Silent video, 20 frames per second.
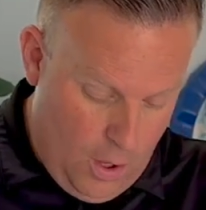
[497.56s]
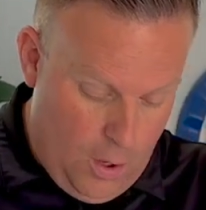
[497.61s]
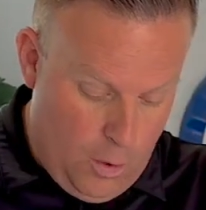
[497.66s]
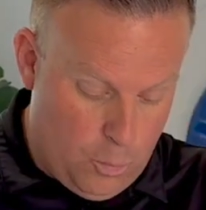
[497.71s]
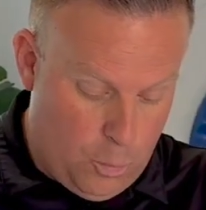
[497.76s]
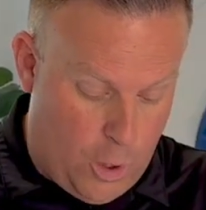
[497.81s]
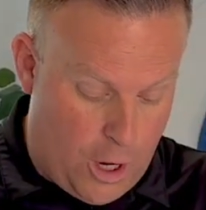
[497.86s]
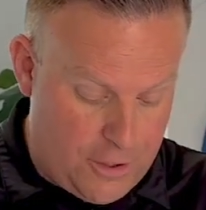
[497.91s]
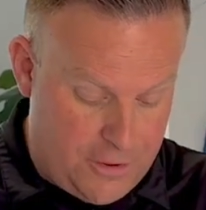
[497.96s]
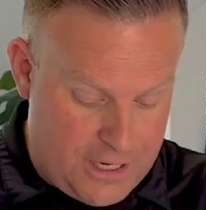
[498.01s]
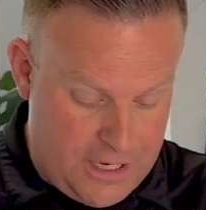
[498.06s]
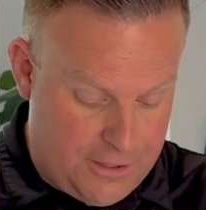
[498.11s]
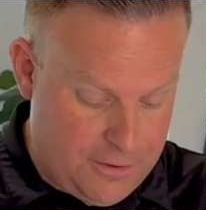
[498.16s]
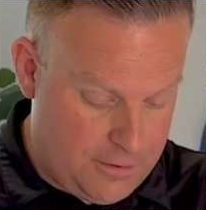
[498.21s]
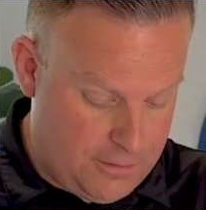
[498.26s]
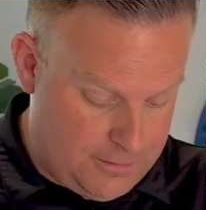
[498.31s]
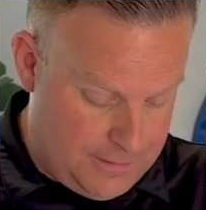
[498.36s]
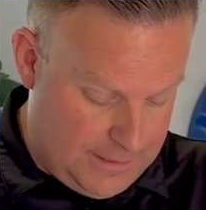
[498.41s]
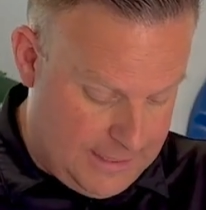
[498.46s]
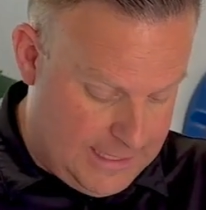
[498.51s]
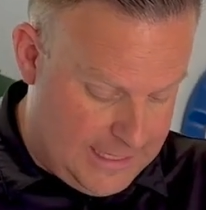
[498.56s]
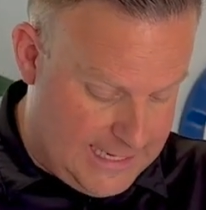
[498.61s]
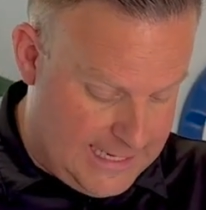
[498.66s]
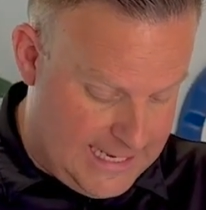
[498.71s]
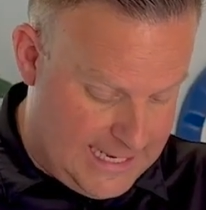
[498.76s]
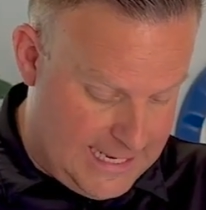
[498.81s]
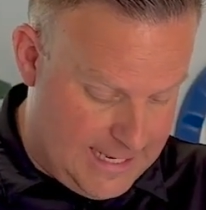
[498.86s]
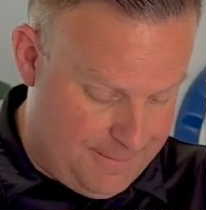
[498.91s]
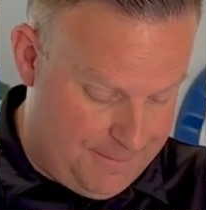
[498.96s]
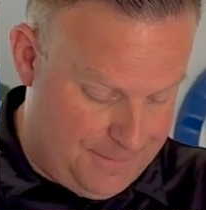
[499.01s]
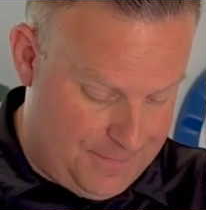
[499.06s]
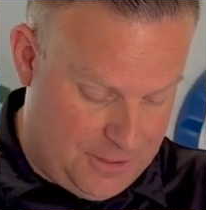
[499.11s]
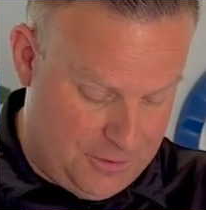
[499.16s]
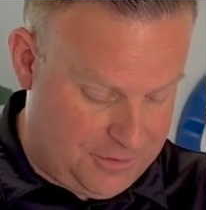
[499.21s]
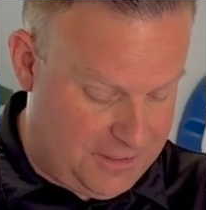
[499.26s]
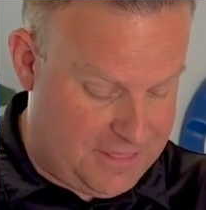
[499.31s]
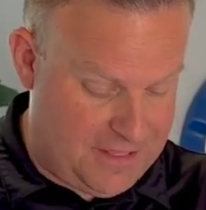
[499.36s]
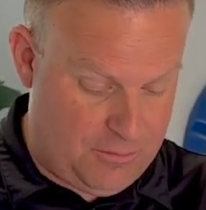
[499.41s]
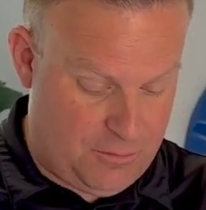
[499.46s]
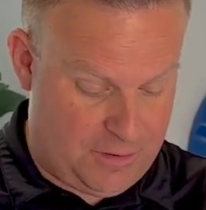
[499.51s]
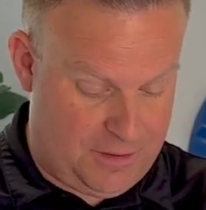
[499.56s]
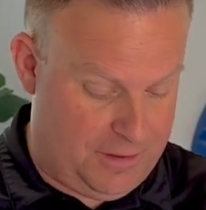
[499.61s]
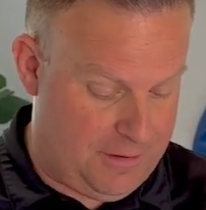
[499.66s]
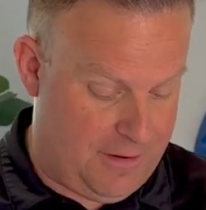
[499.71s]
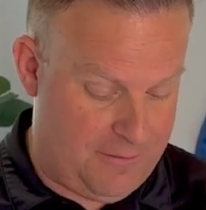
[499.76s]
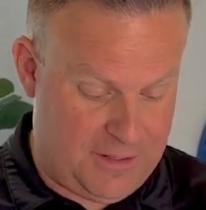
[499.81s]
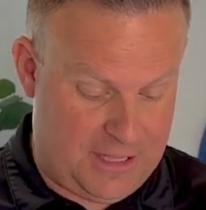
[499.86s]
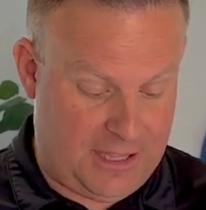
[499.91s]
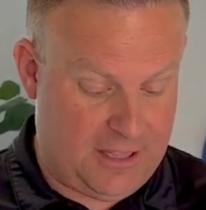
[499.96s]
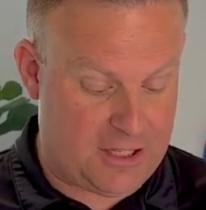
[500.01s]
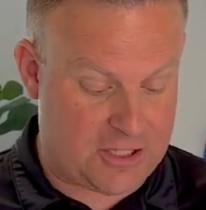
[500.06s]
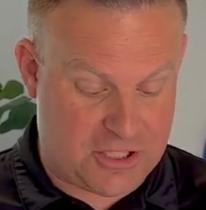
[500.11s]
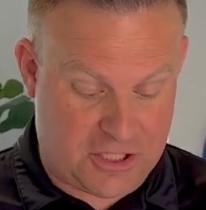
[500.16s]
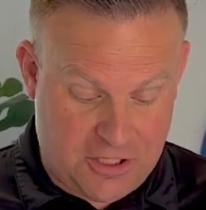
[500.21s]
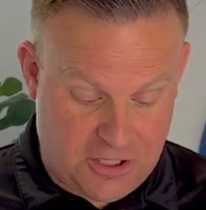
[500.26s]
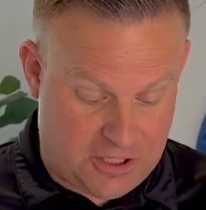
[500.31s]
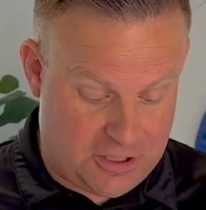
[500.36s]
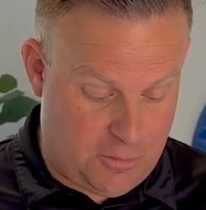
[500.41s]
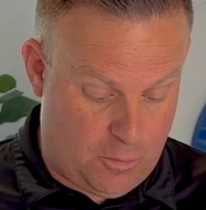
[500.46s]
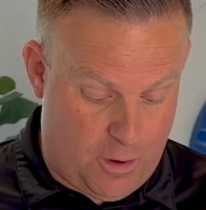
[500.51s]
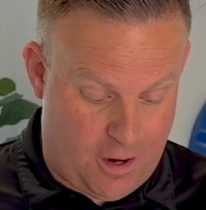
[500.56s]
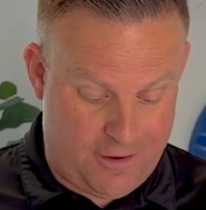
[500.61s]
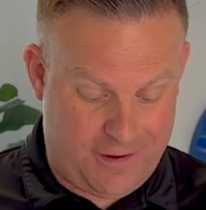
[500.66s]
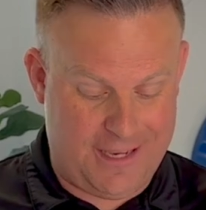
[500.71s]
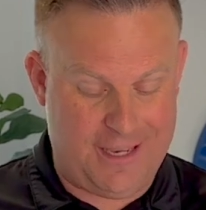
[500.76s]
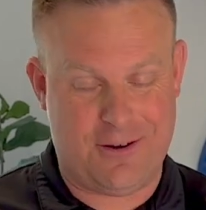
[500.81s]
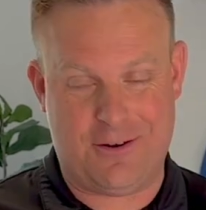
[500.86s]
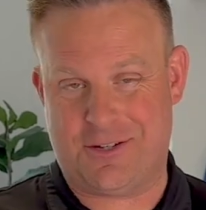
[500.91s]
Water heater, the only thing everything looks good on the water heater.